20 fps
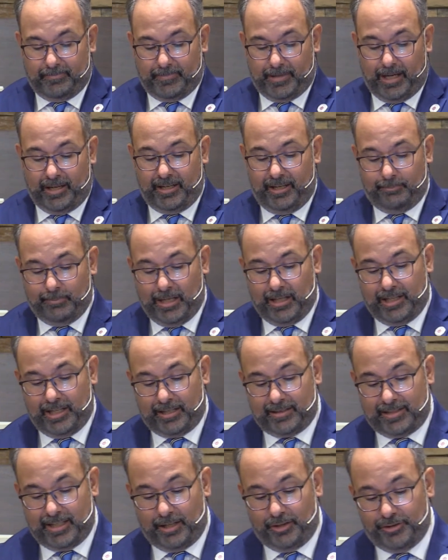
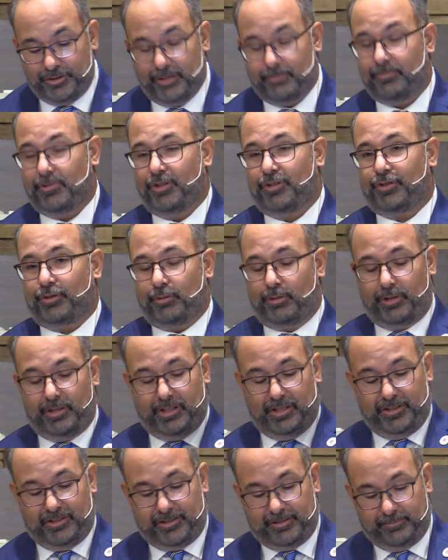Ahimelech tells him the sword
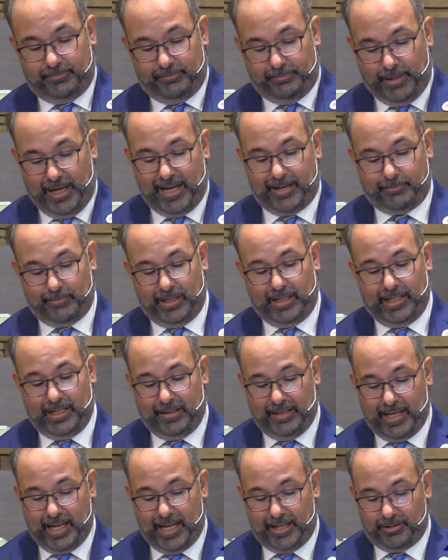is back
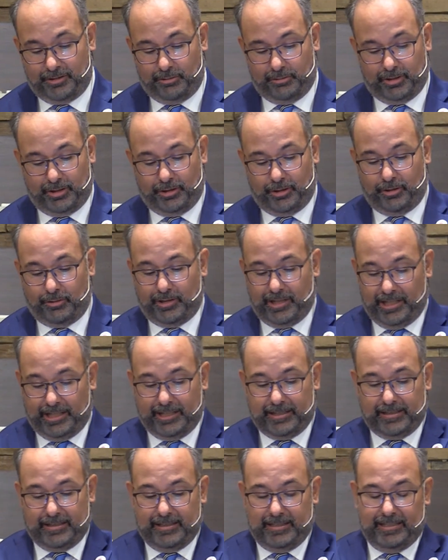behind that. You can go get
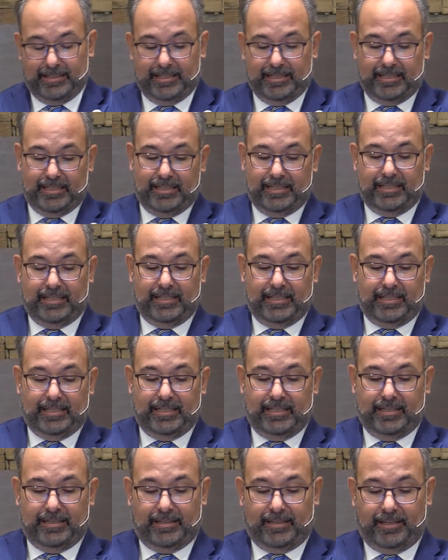it.
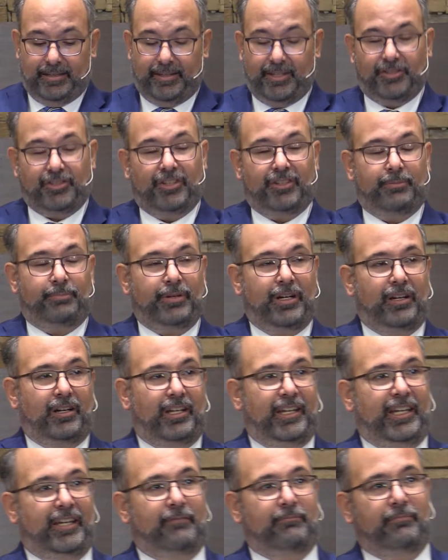This is
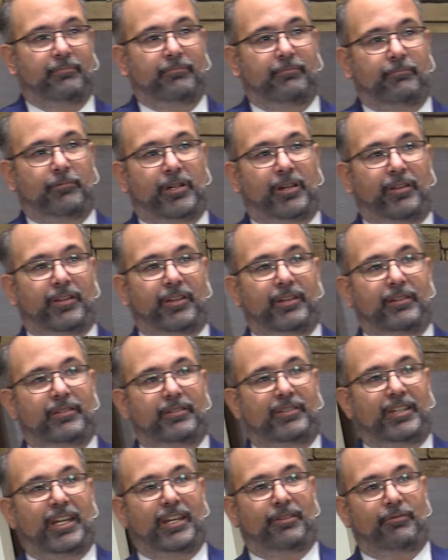apparently in one of the
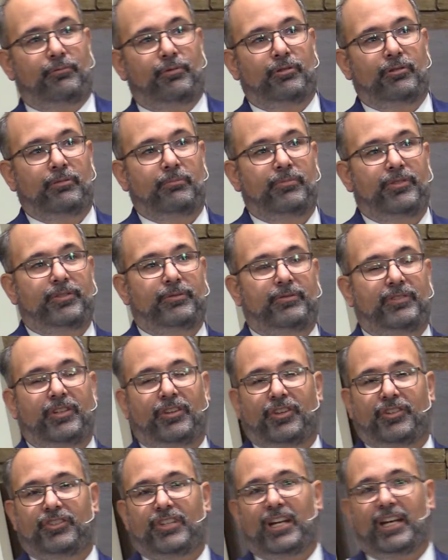tent rooms to
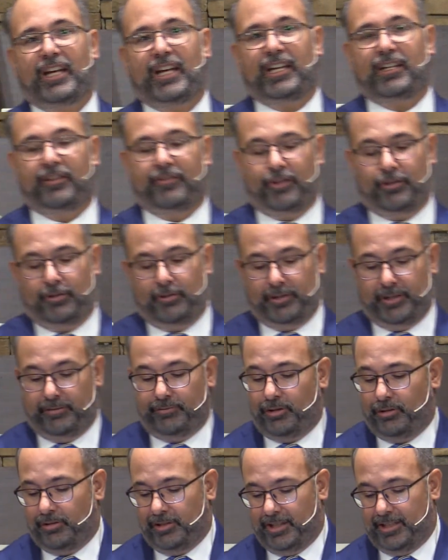the side of the Holy of
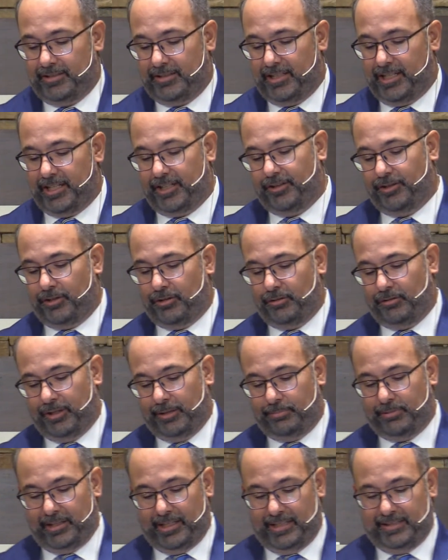Holies, not in the holy
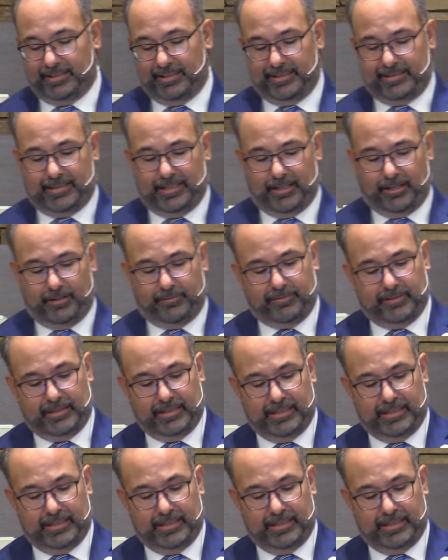place itself.